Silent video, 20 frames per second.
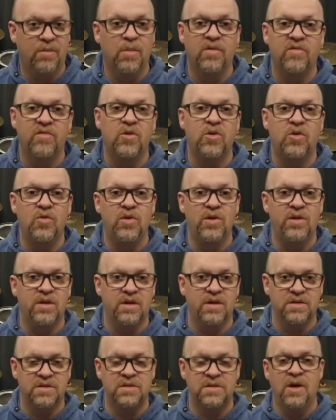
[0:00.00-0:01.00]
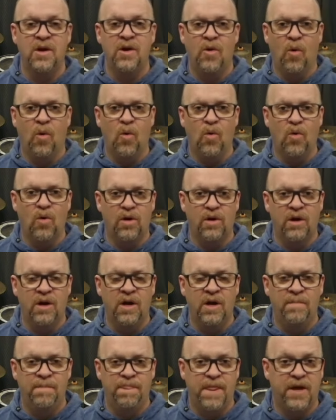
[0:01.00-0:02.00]
of you doing this, or
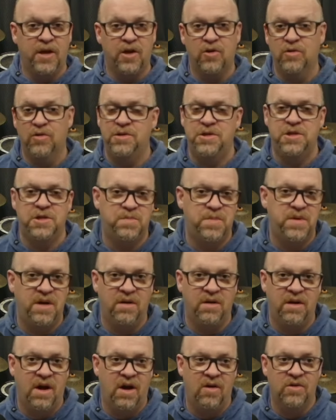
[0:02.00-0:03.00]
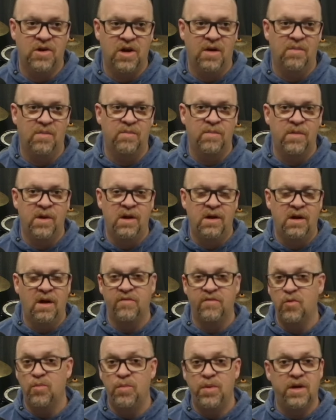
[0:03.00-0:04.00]
it could just be an outcome of
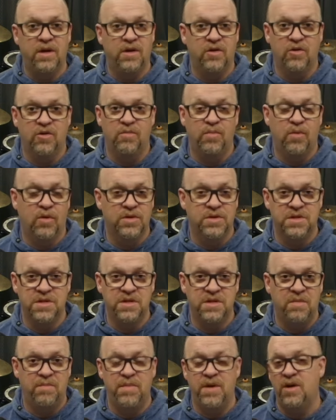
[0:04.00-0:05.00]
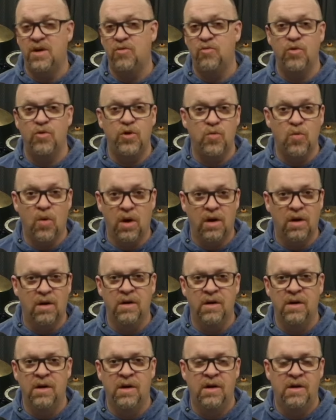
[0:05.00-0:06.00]
you being a good person and being who you are
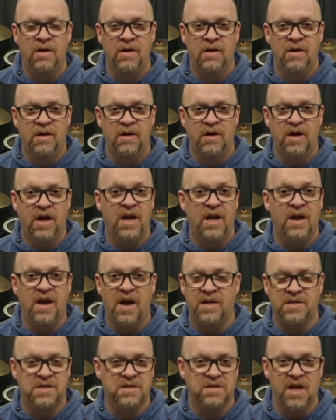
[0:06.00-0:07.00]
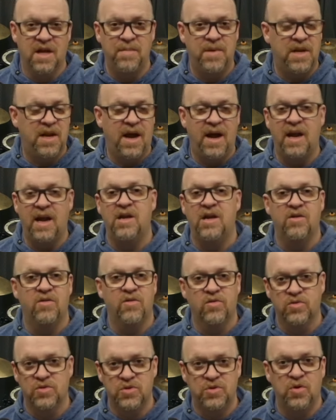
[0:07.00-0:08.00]
and not slamming any of
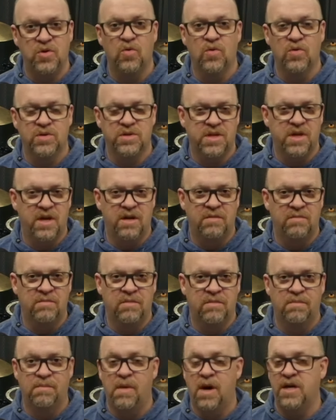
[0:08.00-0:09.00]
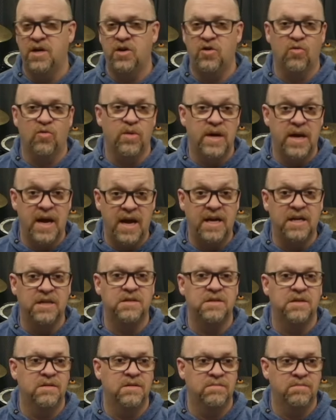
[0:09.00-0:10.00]
those doors that might
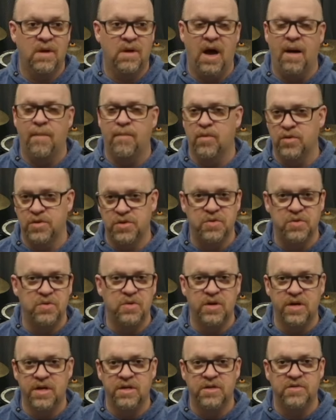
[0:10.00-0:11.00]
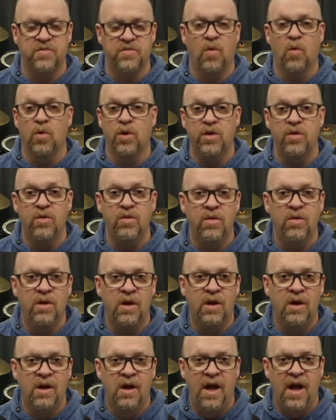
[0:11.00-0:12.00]
create opportunities for you.
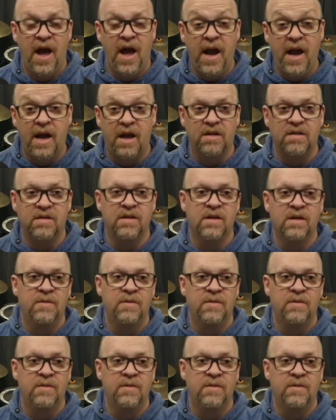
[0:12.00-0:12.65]
And